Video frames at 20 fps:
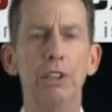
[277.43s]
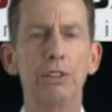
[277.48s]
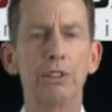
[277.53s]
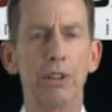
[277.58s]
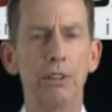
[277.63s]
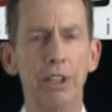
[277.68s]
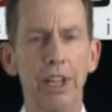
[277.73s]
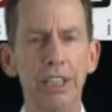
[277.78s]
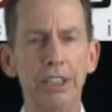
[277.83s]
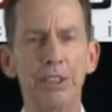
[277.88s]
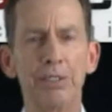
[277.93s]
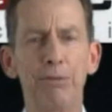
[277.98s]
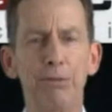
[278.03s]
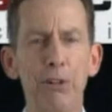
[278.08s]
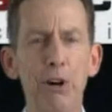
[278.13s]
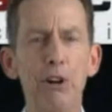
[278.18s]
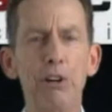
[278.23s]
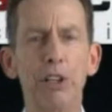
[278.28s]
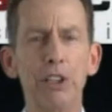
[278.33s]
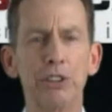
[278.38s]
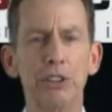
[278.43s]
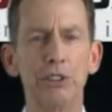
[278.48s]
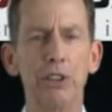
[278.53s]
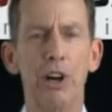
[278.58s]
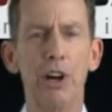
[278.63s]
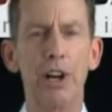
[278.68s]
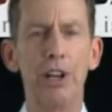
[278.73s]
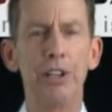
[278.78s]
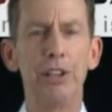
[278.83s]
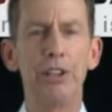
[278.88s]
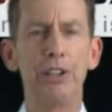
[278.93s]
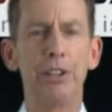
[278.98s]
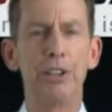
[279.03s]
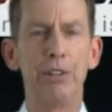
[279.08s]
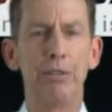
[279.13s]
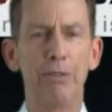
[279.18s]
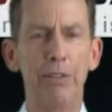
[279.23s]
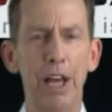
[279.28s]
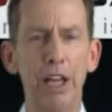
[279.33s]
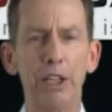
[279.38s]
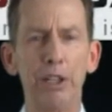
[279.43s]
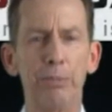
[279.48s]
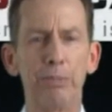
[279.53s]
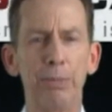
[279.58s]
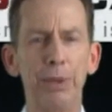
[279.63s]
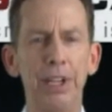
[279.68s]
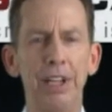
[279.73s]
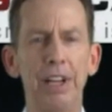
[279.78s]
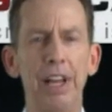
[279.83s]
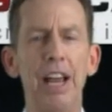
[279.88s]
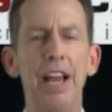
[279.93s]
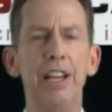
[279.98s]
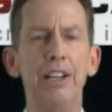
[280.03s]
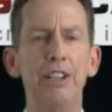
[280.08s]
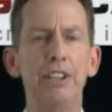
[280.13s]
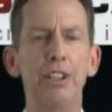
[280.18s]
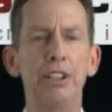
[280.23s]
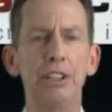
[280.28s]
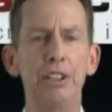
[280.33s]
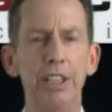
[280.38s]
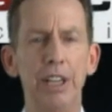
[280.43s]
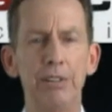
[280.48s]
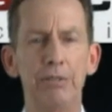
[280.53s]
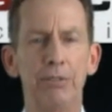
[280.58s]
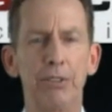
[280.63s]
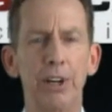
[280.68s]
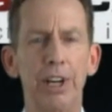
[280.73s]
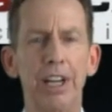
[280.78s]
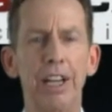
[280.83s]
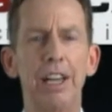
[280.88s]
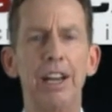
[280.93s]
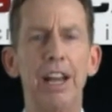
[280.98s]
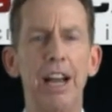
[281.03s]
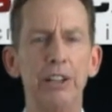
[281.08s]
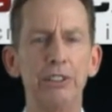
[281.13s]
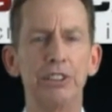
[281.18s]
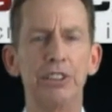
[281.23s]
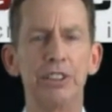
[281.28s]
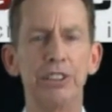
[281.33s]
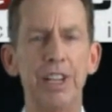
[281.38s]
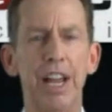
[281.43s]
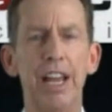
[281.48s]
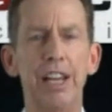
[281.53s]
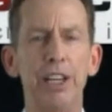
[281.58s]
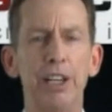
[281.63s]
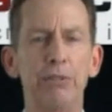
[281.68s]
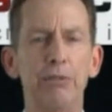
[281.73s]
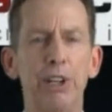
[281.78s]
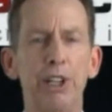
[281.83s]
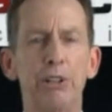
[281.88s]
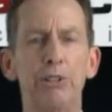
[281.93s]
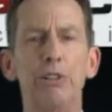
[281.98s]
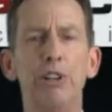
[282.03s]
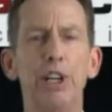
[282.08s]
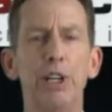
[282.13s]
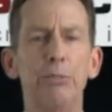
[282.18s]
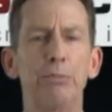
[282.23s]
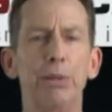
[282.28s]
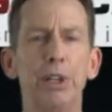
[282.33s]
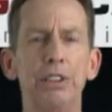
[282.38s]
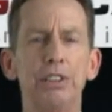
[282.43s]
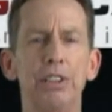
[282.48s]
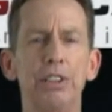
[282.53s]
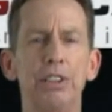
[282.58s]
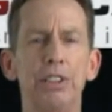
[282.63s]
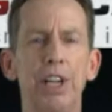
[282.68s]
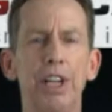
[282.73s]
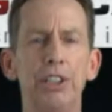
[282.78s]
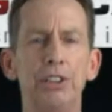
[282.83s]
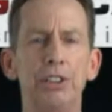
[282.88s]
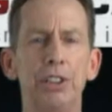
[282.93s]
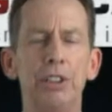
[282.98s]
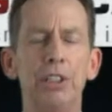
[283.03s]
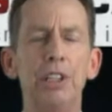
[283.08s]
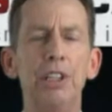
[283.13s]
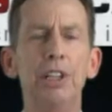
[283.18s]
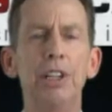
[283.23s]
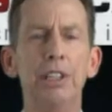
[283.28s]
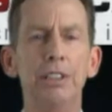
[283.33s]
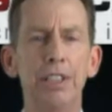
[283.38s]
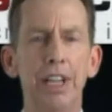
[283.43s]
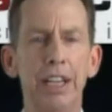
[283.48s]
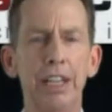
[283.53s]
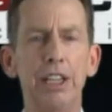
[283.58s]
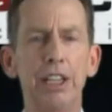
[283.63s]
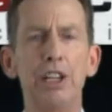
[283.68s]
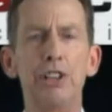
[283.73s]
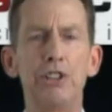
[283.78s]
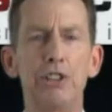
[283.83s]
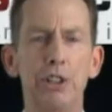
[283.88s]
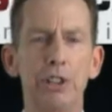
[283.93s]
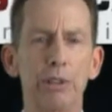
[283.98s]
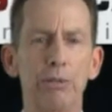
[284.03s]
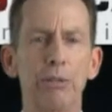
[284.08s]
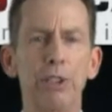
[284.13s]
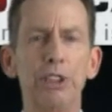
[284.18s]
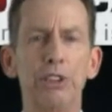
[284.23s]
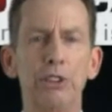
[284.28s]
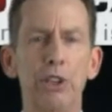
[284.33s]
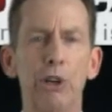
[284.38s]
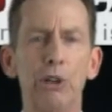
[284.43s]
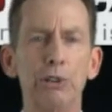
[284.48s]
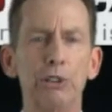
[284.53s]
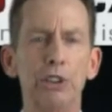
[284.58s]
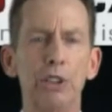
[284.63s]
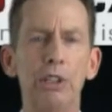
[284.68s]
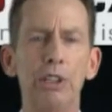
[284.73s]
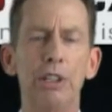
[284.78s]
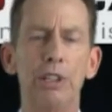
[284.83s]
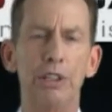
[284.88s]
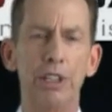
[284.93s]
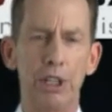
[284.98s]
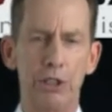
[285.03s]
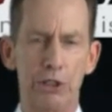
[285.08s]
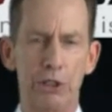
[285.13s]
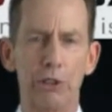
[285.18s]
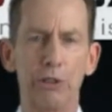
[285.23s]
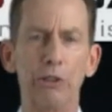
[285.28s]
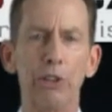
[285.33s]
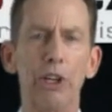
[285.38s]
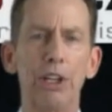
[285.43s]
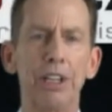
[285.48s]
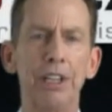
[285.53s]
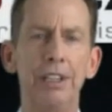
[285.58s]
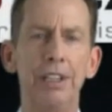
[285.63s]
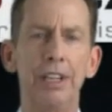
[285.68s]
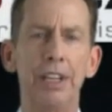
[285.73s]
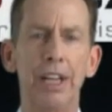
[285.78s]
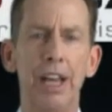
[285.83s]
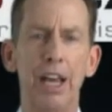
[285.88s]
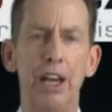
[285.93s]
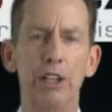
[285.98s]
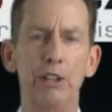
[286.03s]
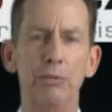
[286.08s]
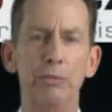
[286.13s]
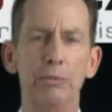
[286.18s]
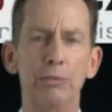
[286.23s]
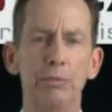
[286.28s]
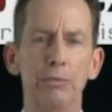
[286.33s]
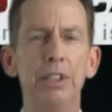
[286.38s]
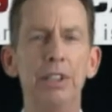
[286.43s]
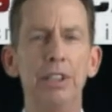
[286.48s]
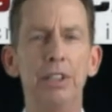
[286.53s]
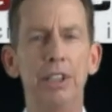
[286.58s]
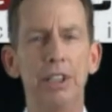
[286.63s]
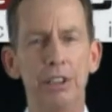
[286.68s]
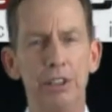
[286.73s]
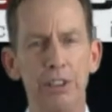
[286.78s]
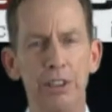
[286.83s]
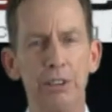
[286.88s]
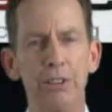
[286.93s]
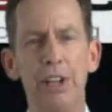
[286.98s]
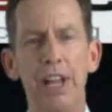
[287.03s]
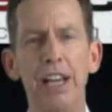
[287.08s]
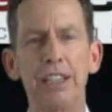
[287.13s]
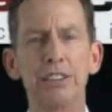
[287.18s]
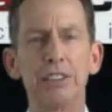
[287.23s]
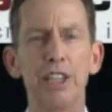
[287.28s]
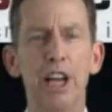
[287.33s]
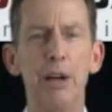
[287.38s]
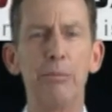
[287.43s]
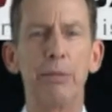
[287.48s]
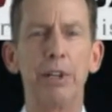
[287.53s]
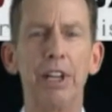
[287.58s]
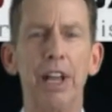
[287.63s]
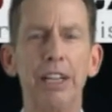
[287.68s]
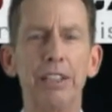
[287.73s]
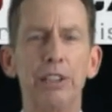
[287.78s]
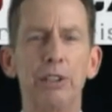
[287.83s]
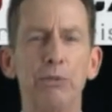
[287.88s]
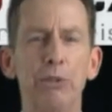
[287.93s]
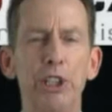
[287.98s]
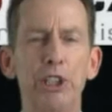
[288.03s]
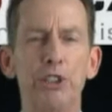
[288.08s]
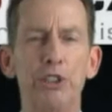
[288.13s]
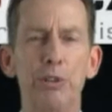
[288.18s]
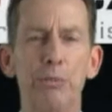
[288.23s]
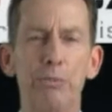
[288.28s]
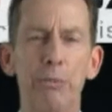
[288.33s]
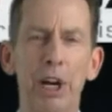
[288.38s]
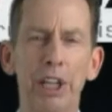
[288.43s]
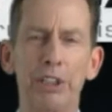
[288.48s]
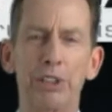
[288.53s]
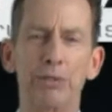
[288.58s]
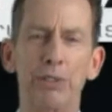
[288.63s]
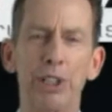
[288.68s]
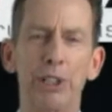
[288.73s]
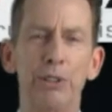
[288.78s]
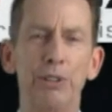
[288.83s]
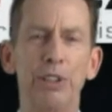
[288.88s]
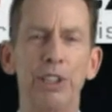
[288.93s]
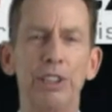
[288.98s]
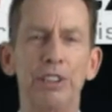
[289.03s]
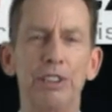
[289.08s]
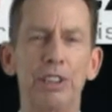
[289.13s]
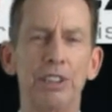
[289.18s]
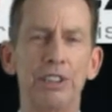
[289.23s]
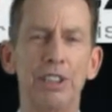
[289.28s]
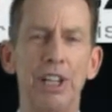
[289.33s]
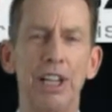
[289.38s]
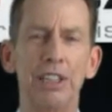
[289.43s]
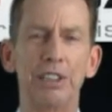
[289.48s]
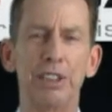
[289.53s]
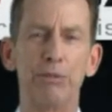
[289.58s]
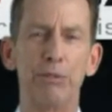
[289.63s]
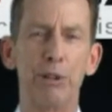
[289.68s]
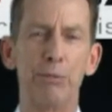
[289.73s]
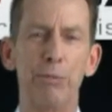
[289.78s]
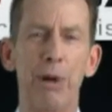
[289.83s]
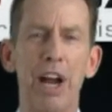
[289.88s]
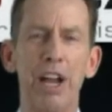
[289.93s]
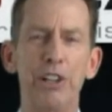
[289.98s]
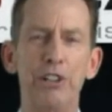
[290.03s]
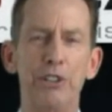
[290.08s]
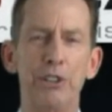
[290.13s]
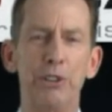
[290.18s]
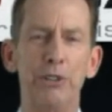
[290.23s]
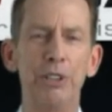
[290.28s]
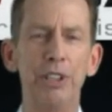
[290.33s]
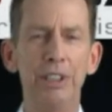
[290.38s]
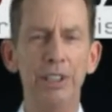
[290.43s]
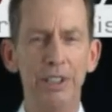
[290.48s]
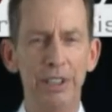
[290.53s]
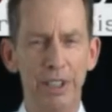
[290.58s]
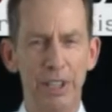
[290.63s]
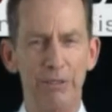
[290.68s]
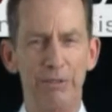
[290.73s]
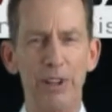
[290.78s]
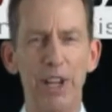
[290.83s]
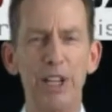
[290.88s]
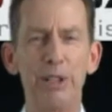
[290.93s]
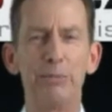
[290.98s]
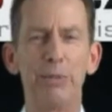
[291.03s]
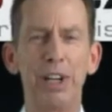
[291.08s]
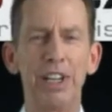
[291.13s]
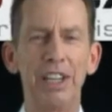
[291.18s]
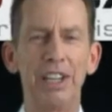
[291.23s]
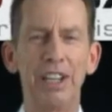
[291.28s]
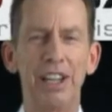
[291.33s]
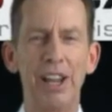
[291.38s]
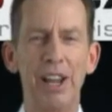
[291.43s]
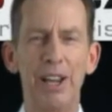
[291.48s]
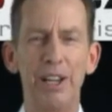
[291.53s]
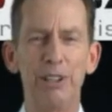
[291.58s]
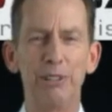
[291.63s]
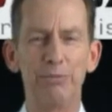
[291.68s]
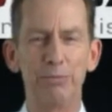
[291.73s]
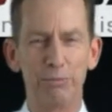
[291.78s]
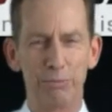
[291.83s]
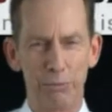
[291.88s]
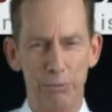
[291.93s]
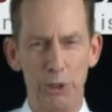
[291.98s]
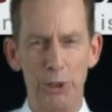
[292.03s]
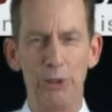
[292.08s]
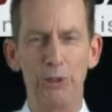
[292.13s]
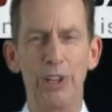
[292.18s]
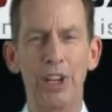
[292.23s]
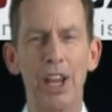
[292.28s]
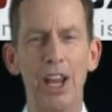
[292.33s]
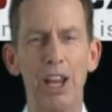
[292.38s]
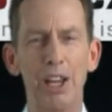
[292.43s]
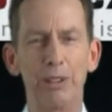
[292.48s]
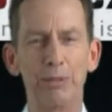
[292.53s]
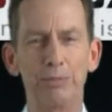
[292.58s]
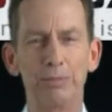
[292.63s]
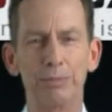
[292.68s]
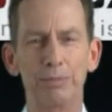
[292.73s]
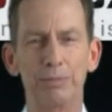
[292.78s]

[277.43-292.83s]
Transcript: So let's focus on developing and delivering an outstanding recruiting presentation that gets you the results that you're looking to get. Until next time, I'd like to wish you much recruiting success and remind you, if anybody can, you can.